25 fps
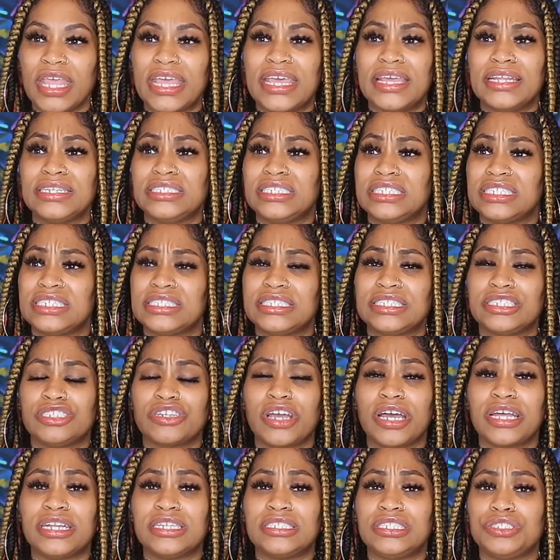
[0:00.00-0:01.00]
and just
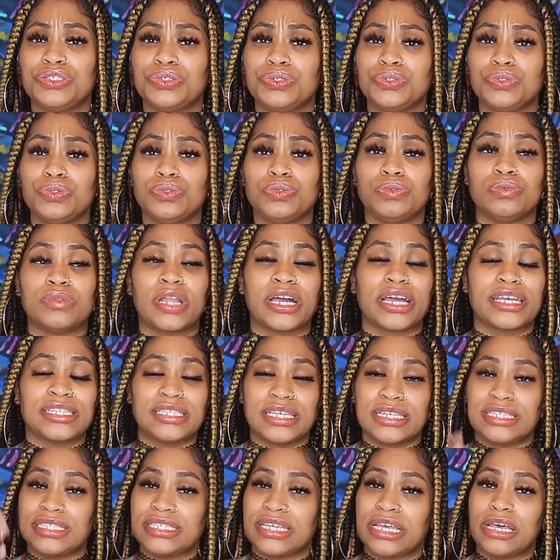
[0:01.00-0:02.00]
trying to, like I
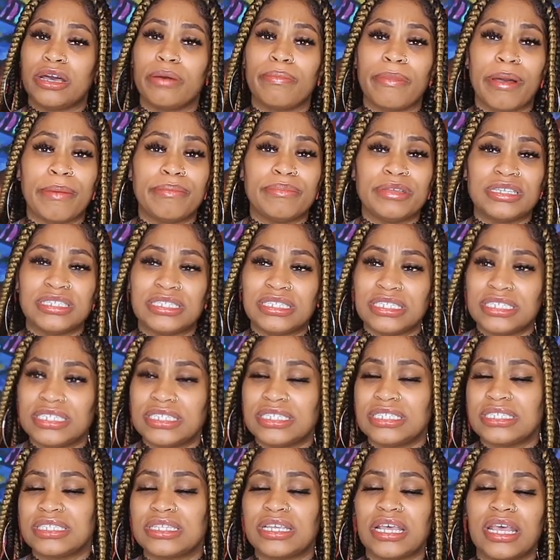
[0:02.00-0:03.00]
said, scale my
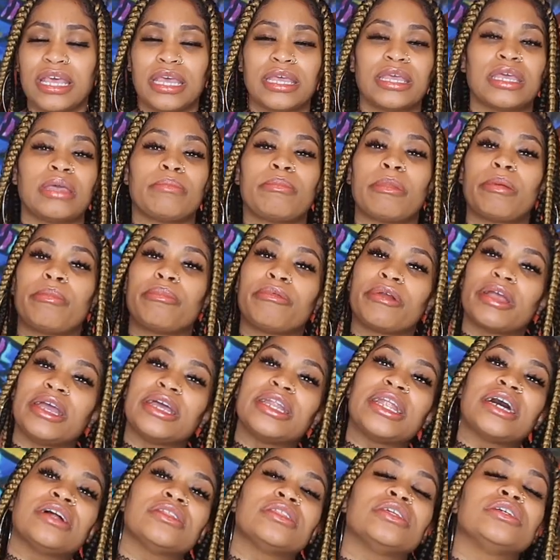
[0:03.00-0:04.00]
business, get my
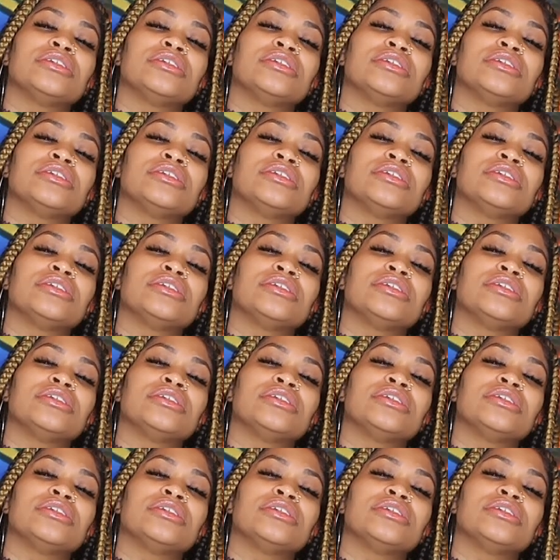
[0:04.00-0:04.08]
brand out